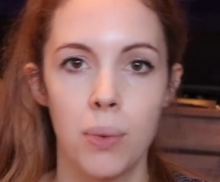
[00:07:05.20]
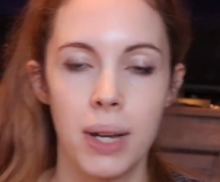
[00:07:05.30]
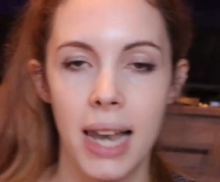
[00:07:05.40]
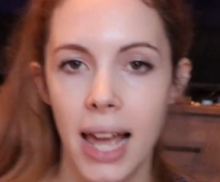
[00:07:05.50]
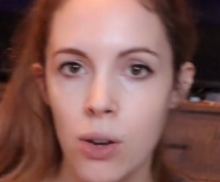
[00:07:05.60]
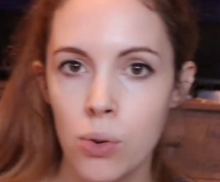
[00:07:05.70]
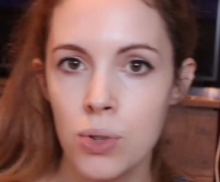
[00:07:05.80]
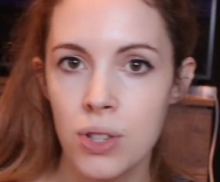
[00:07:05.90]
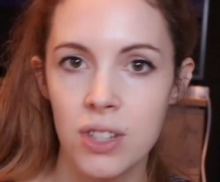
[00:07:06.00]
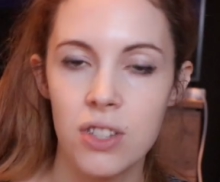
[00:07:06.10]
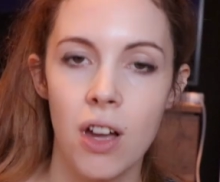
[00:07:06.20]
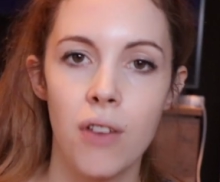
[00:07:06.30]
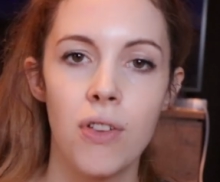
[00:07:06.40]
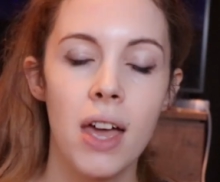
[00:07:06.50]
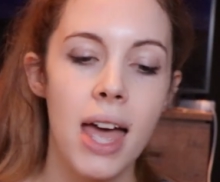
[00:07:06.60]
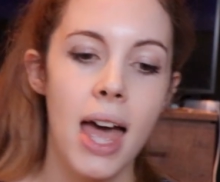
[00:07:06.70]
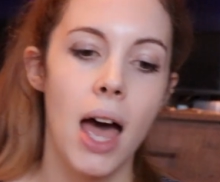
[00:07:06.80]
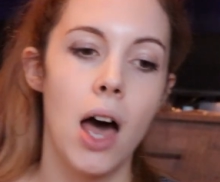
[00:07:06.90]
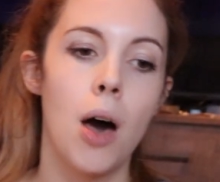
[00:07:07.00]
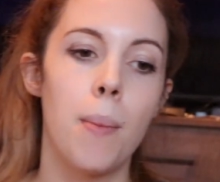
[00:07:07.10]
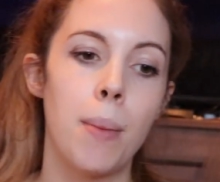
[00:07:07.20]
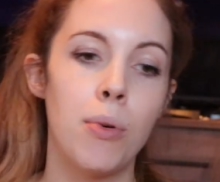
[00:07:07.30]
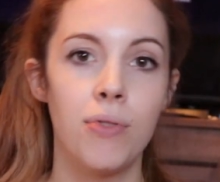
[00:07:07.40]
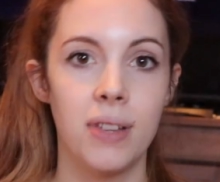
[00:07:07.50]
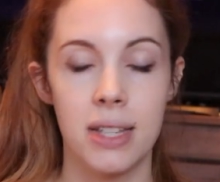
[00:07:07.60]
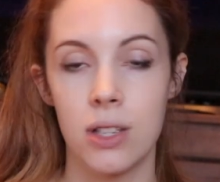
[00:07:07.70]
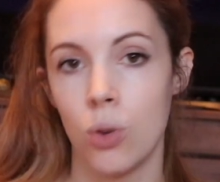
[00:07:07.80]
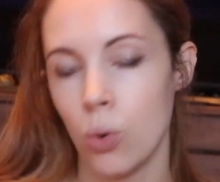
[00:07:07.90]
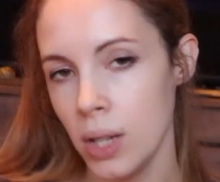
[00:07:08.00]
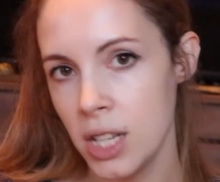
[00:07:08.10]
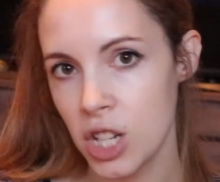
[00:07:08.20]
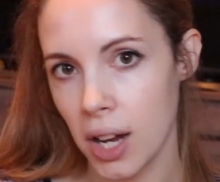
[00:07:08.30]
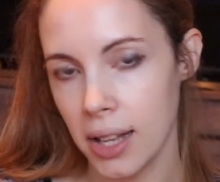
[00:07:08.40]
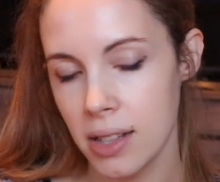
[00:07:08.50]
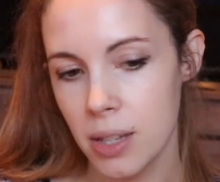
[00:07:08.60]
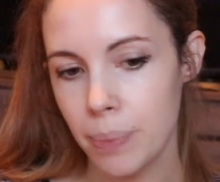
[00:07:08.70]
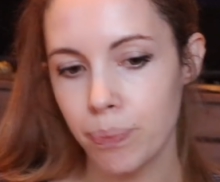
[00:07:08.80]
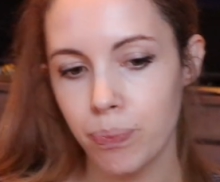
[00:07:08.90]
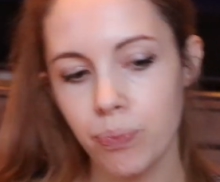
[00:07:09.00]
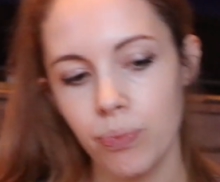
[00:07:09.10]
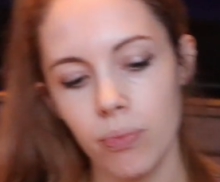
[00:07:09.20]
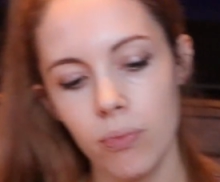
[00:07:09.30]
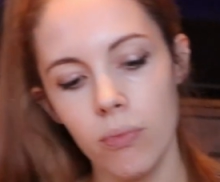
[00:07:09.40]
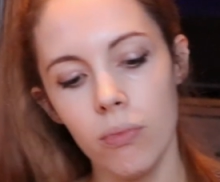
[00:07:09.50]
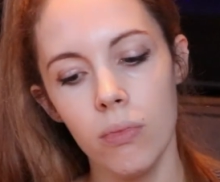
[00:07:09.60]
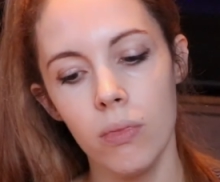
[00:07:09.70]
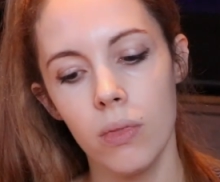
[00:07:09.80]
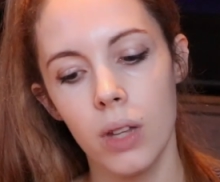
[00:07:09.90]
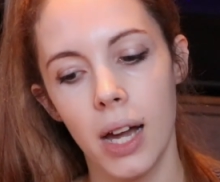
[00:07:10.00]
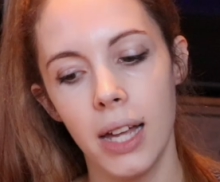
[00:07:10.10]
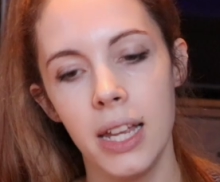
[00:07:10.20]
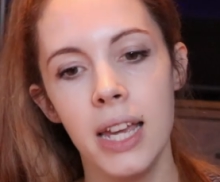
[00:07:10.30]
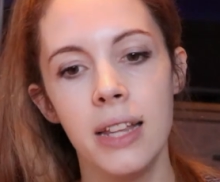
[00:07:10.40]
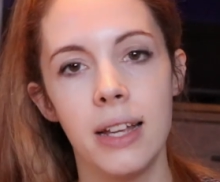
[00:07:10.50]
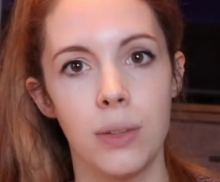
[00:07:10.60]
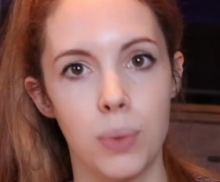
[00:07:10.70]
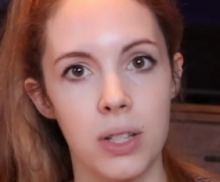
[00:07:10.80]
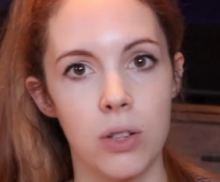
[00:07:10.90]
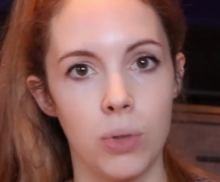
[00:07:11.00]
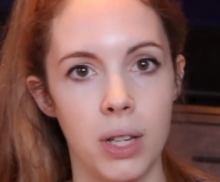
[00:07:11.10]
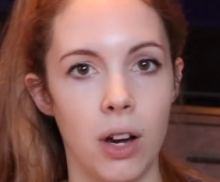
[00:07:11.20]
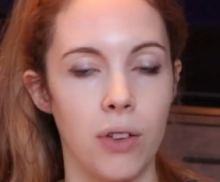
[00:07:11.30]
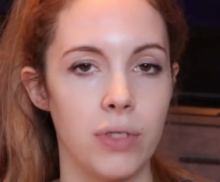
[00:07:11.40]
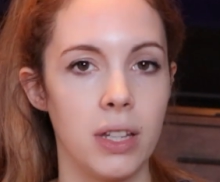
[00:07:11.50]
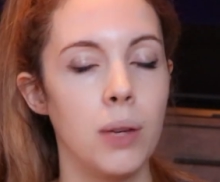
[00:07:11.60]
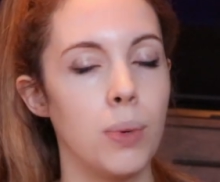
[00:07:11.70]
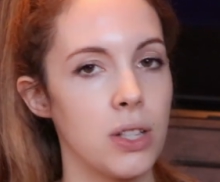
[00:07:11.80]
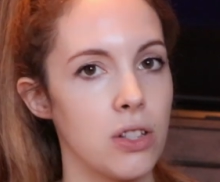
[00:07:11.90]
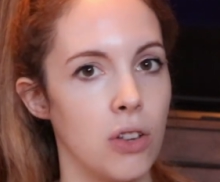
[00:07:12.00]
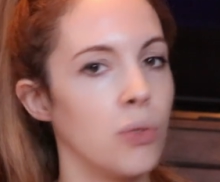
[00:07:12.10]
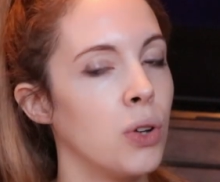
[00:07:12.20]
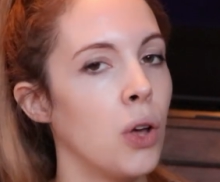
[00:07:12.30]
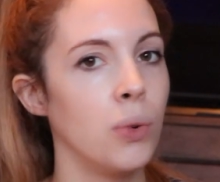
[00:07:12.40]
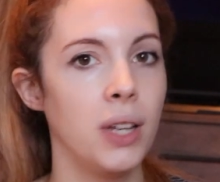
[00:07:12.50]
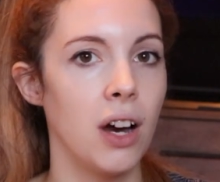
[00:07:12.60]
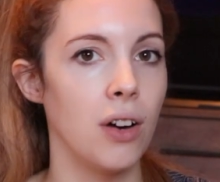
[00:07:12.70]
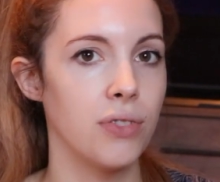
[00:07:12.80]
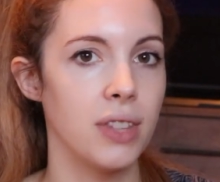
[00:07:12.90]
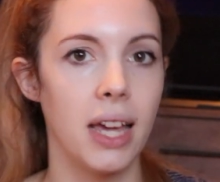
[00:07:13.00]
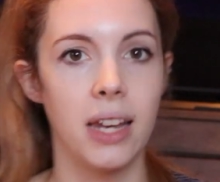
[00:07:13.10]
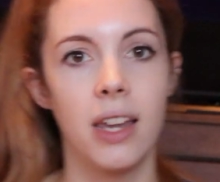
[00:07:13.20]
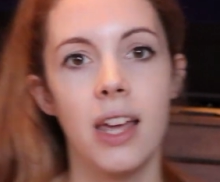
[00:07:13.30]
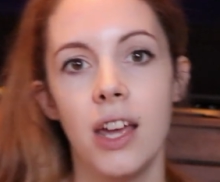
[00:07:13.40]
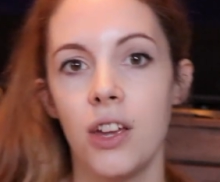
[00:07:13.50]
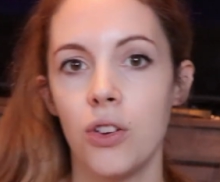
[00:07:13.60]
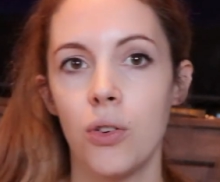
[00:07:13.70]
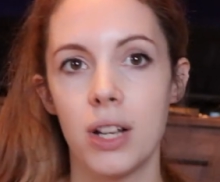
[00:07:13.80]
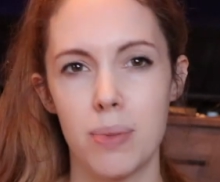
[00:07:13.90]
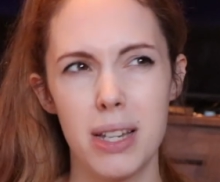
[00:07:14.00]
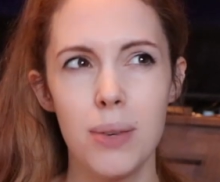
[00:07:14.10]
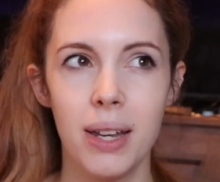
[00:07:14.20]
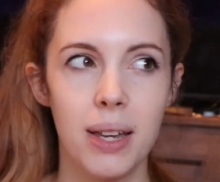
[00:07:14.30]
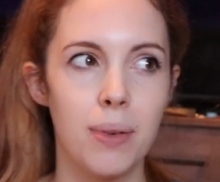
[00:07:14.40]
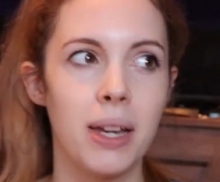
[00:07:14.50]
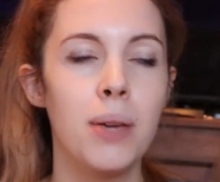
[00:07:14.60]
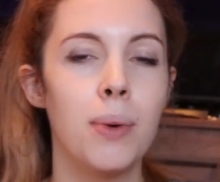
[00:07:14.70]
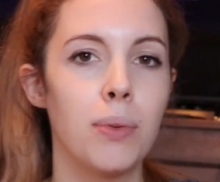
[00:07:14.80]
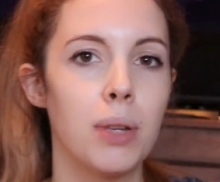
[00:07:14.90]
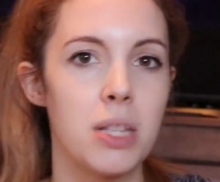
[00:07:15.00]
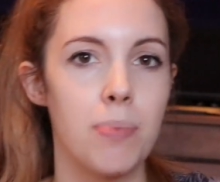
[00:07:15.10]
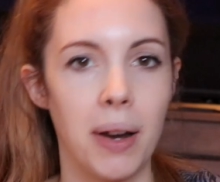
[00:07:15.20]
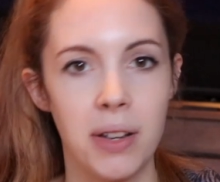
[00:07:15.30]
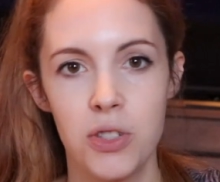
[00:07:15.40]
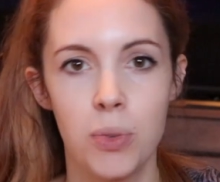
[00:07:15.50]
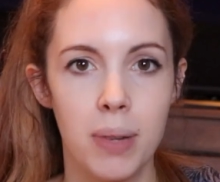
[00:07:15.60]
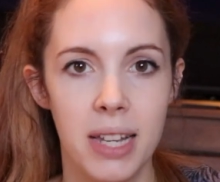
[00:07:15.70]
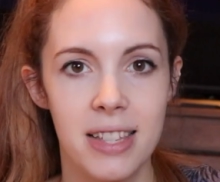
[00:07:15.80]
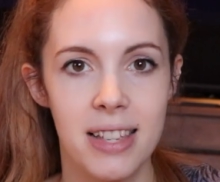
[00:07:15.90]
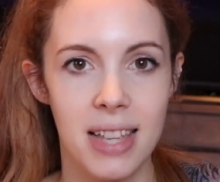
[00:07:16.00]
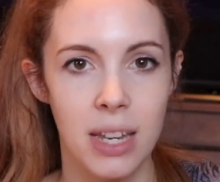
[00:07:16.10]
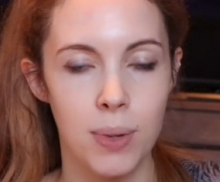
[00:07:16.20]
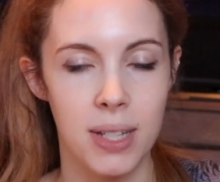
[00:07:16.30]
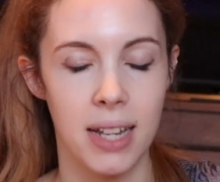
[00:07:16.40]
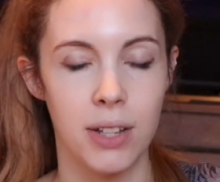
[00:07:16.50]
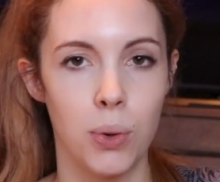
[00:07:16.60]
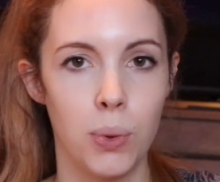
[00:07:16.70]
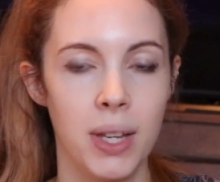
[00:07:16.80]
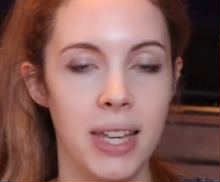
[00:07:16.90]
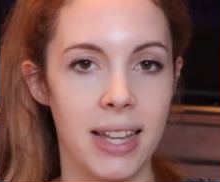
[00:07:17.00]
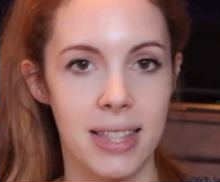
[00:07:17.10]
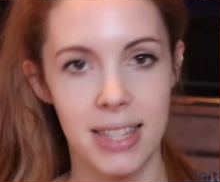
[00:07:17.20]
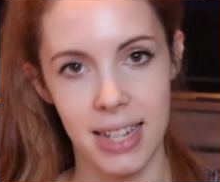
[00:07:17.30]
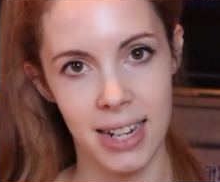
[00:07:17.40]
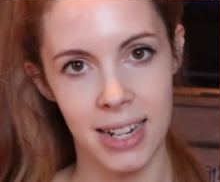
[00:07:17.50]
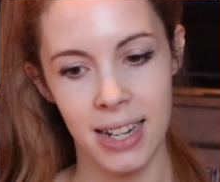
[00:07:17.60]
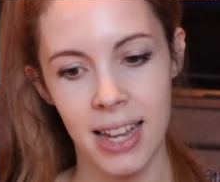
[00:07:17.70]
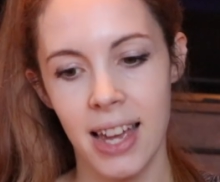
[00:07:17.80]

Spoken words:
with Legos and stuff. My boyfriend is an only child, and he was lonely often. He was lonely often, and especially when he went with his parents to places, and he was like the only kid there.